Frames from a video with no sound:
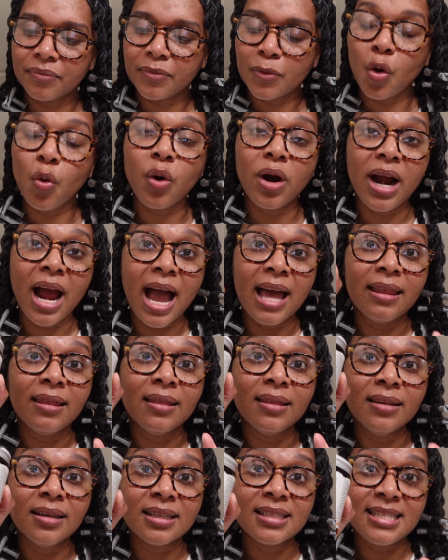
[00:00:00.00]
I
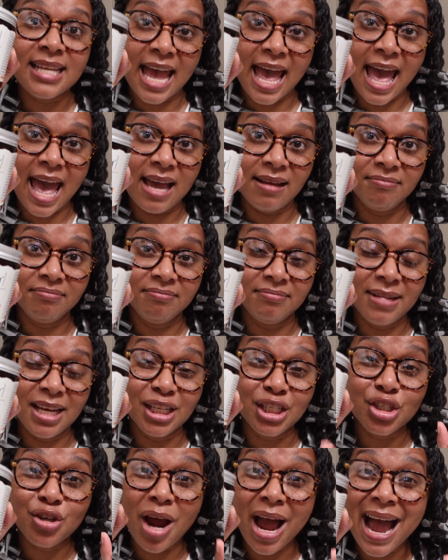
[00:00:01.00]
looked at
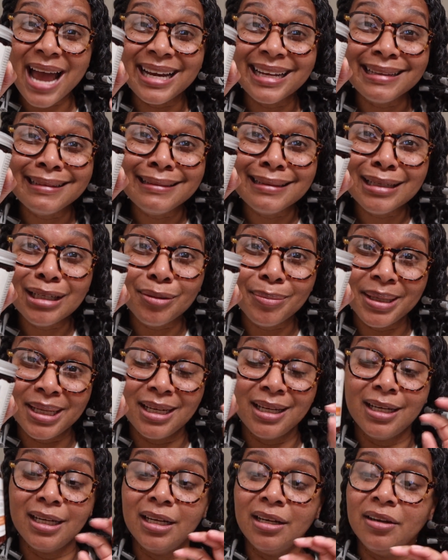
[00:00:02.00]
and tried a little
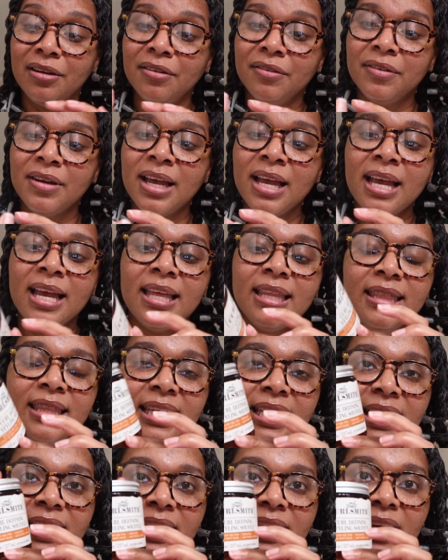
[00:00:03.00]
bit of
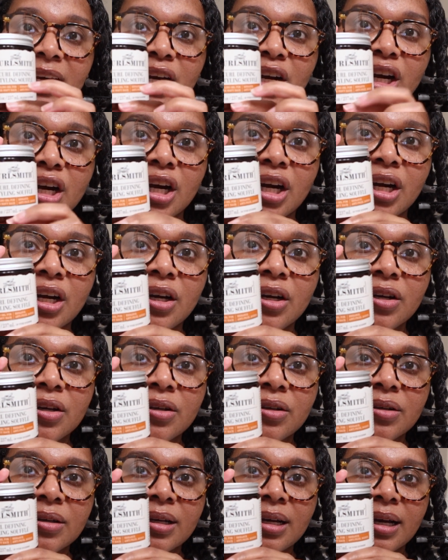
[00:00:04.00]
the
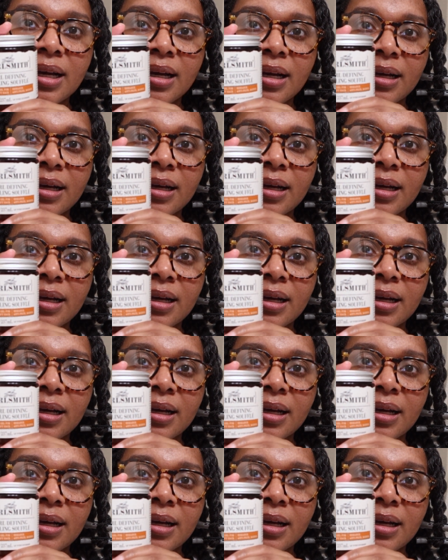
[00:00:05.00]
curl